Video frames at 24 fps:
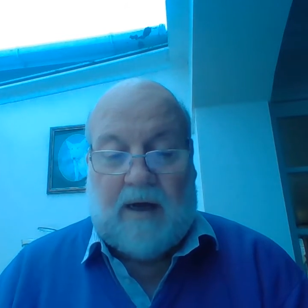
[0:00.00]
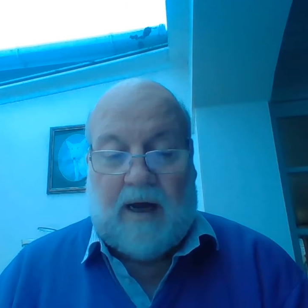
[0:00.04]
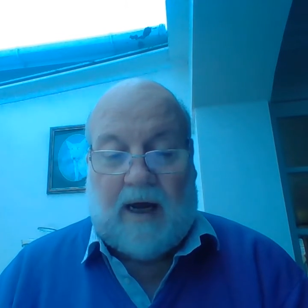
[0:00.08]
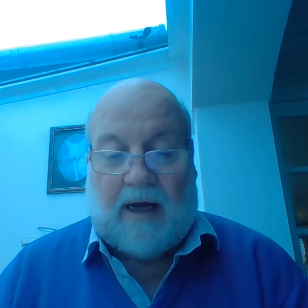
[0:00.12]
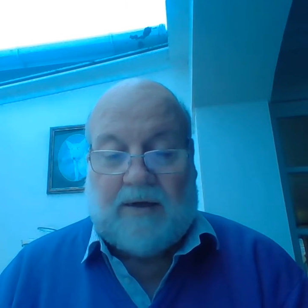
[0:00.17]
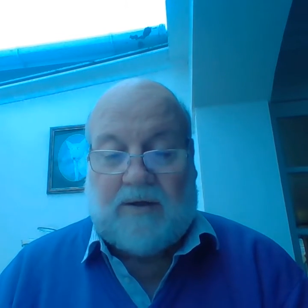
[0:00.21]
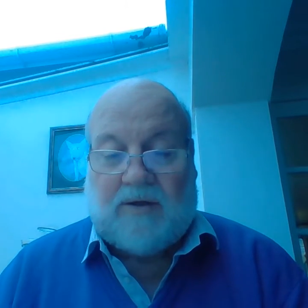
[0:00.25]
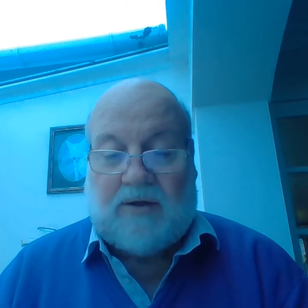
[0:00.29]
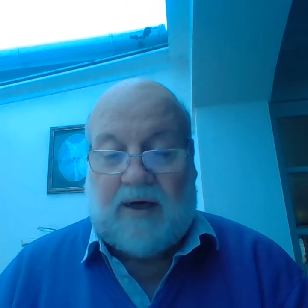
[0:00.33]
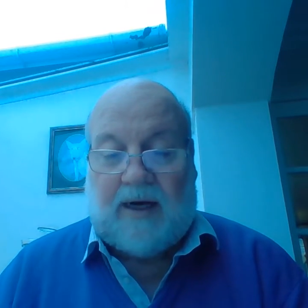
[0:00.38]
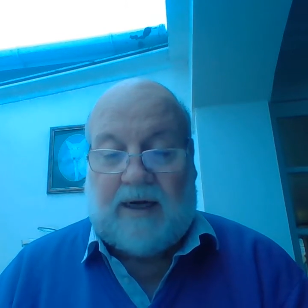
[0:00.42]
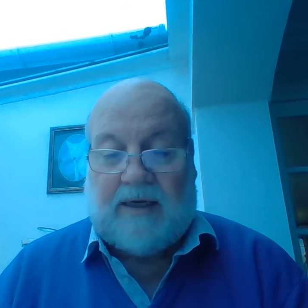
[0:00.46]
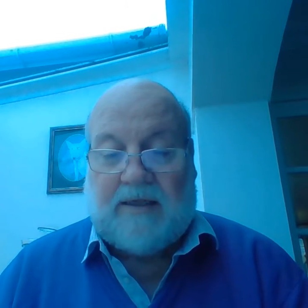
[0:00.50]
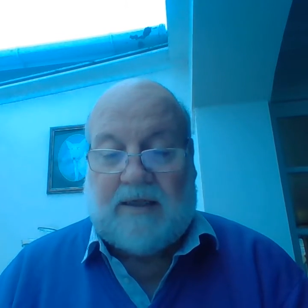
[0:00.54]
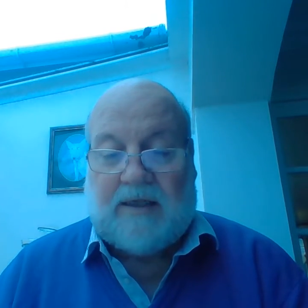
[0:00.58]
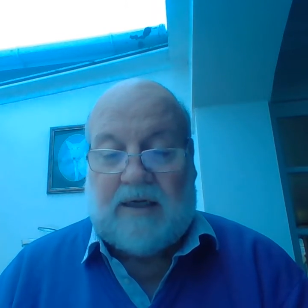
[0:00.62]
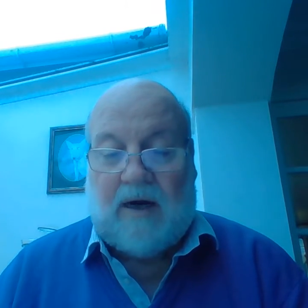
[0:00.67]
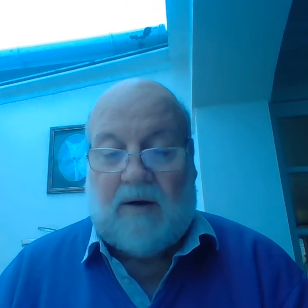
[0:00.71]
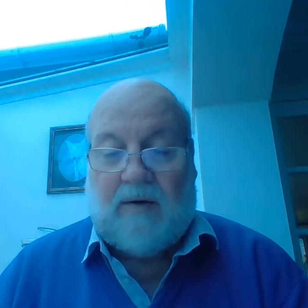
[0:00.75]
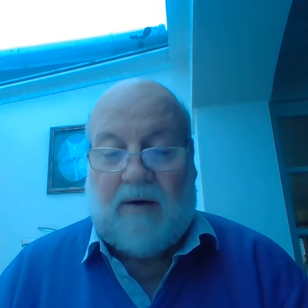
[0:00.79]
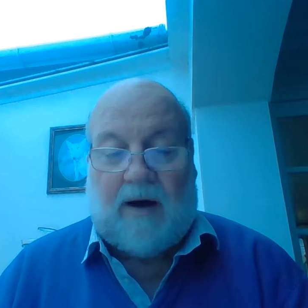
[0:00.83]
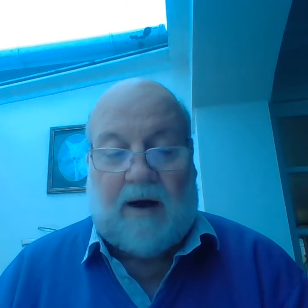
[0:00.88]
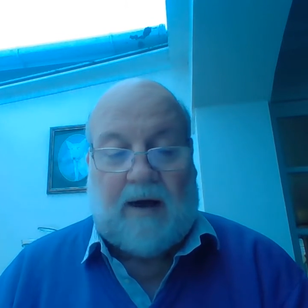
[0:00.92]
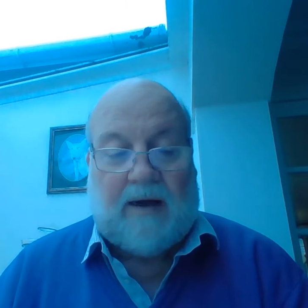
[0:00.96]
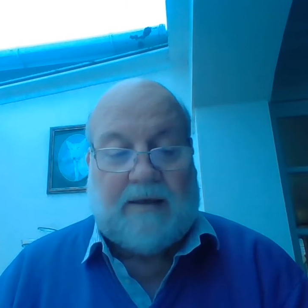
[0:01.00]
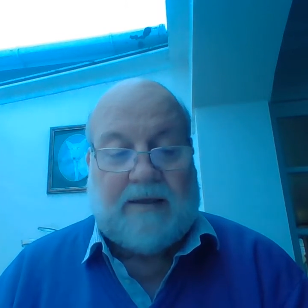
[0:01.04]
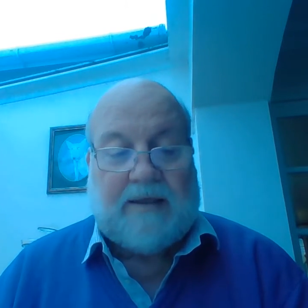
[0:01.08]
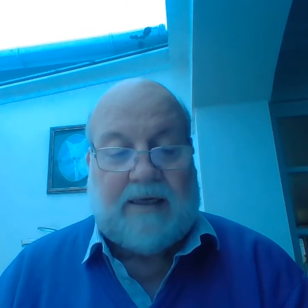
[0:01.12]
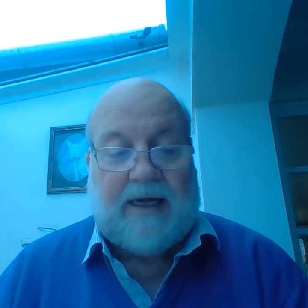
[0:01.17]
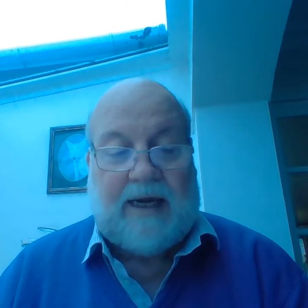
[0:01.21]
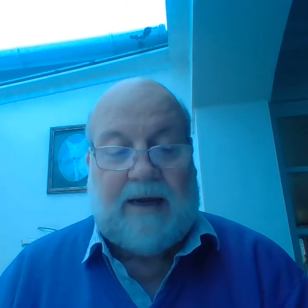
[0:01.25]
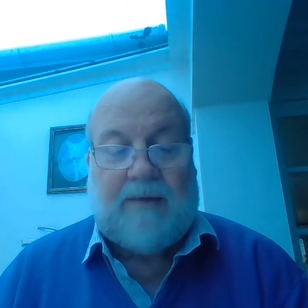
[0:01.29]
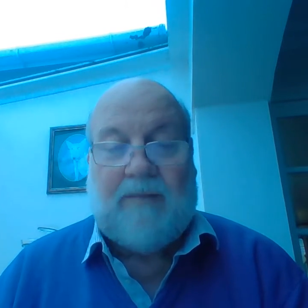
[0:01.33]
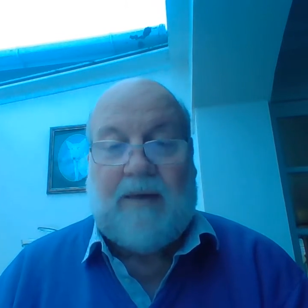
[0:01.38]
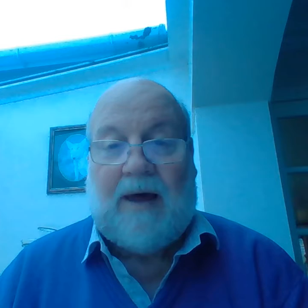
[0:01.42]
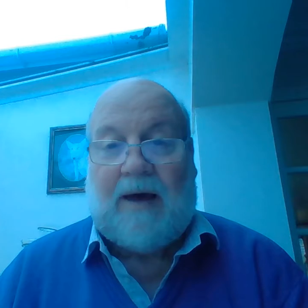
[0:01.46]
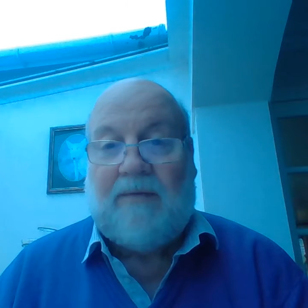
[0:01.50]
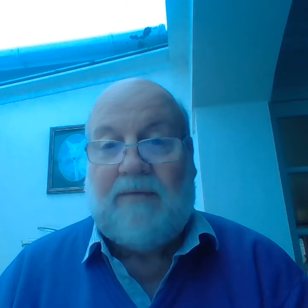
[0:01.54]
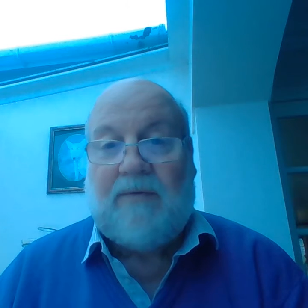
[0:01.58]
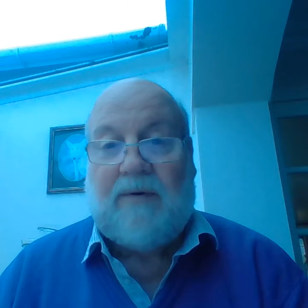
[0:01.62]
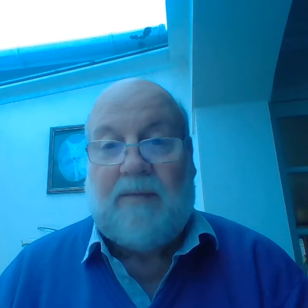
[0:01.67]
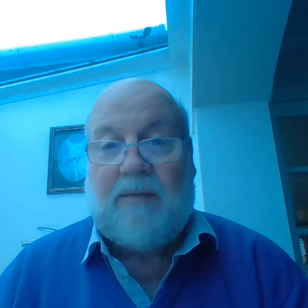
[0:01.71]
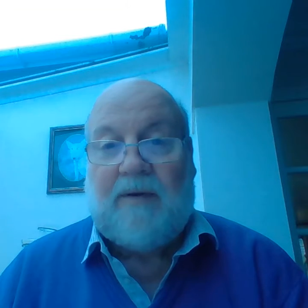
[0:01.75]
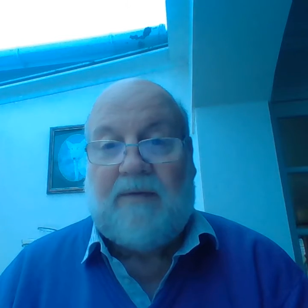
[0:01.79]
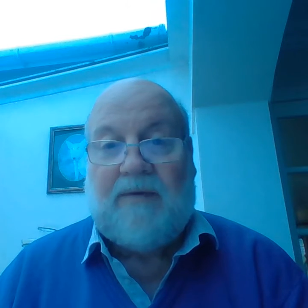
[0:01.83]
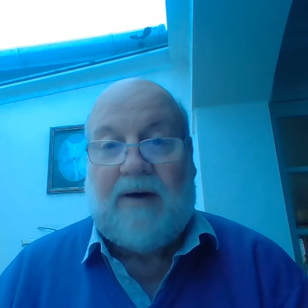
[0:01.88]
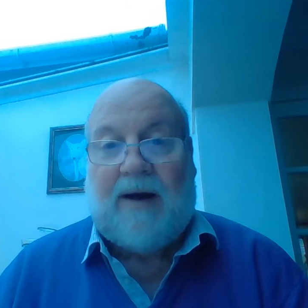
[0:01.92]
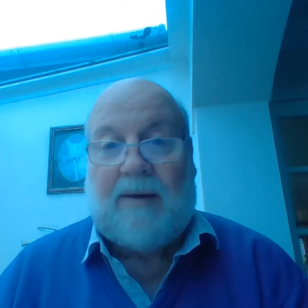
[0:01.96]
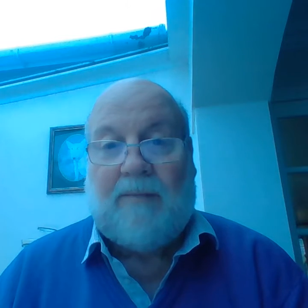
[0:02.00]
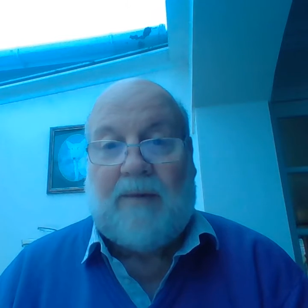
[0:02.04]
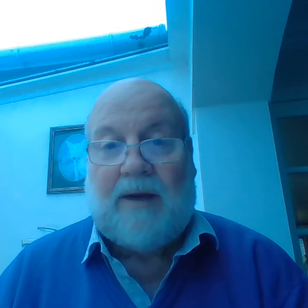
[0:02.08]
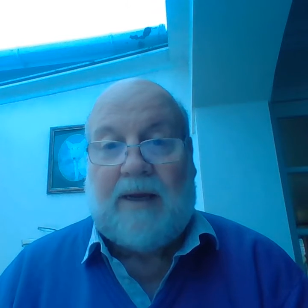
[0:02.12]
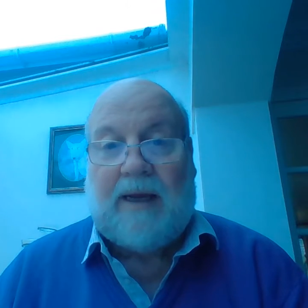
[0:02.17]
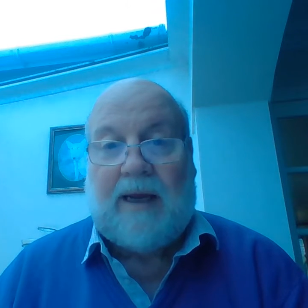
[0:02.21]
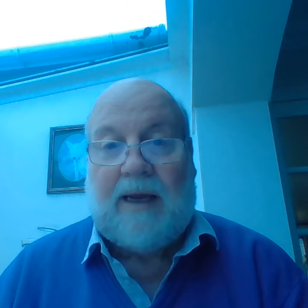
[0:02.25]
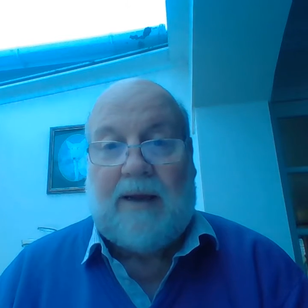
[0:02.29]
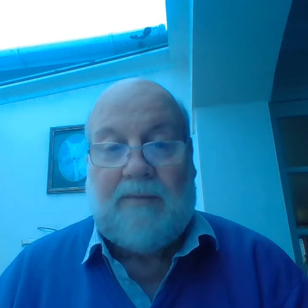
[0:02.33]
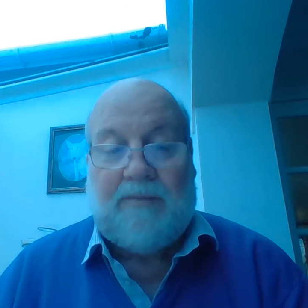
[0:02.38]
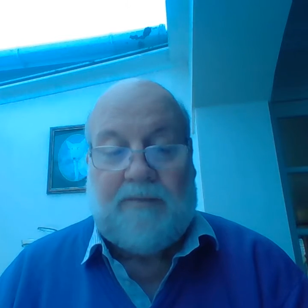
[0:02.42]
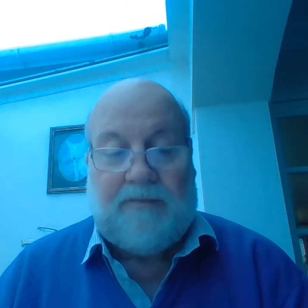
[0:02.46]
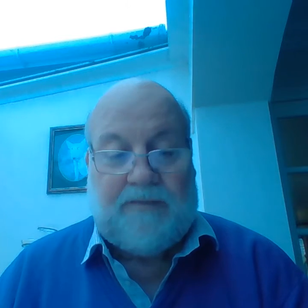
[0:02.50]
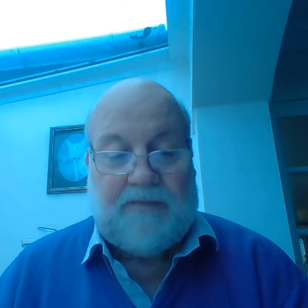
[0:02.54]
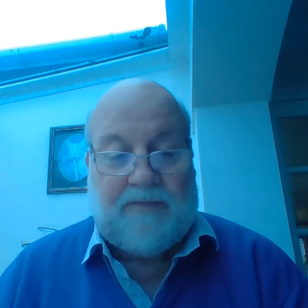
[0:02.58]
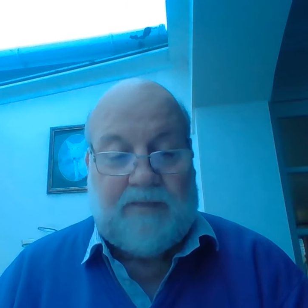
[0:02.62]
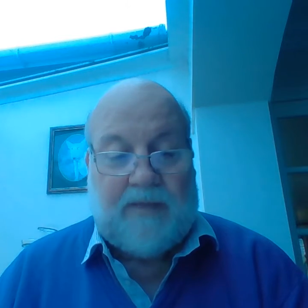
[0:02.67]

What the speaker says: and trying so hard to keep that from the family.